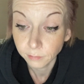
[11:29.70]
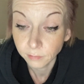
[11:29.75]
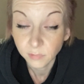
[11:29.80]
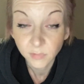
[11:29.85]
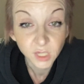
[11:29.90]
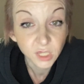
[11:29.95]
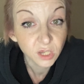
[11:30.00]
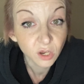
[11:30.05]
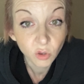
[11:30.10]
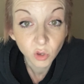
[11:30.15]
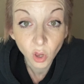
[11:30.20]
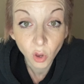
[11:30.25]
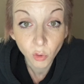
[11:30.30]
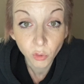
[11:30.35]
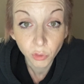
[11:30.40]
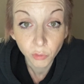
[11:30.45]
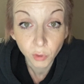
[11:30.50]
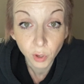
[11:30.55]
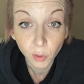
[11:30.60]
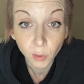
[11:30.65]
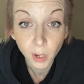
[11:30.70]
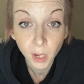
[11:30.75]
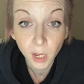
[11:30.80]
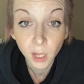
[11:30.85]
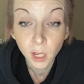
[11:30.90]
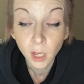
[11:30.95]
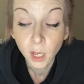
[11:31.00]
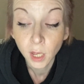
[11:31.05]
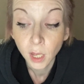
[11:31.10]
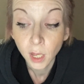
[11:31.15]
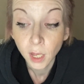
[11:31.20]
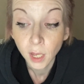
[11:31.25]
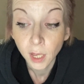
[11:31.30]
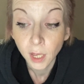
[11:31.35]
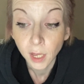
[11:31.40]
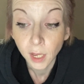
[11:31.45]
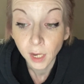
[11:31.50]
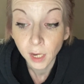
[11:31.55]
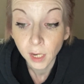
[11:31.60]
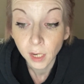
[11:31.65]
Still going through it.
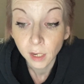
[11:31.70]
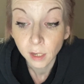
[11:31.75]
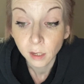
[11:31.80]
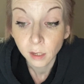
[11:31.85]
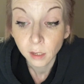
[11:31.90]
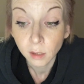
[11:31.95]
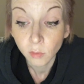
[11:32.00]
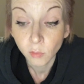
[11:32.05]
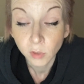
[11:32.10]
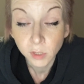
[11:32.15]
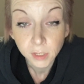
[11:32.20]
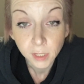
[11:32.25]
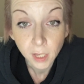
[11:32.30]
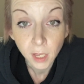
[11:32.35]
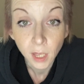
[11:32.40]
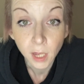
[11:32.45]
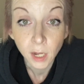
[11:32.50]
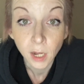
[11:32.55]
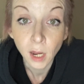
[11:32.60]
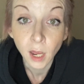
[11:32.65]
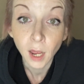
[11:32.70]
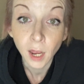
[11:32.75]
And once again,